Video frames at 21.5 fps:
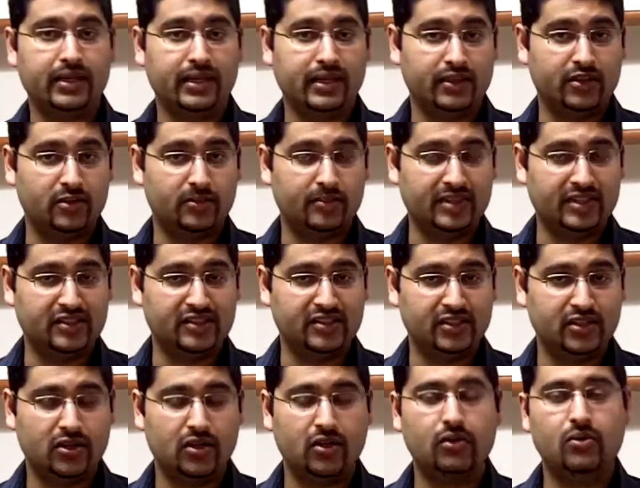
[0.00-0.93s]
either be
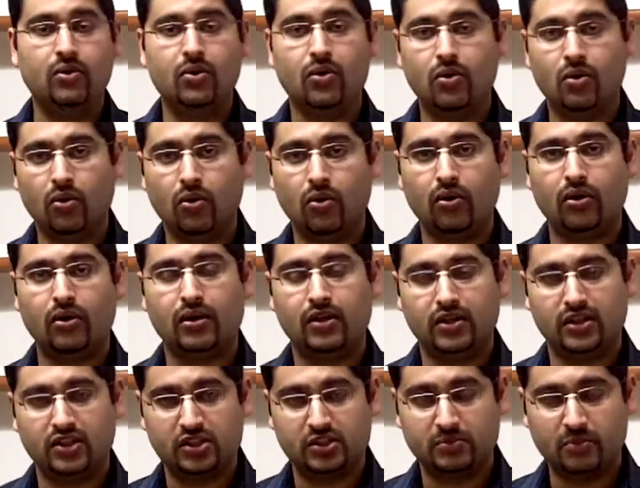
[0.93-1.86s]
zero or
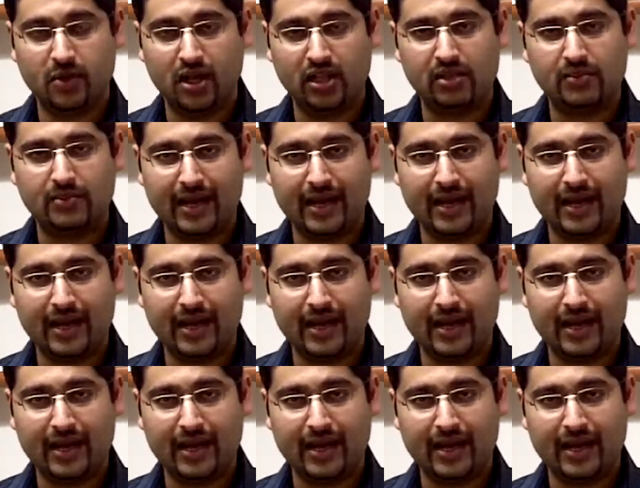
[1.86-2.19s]
a small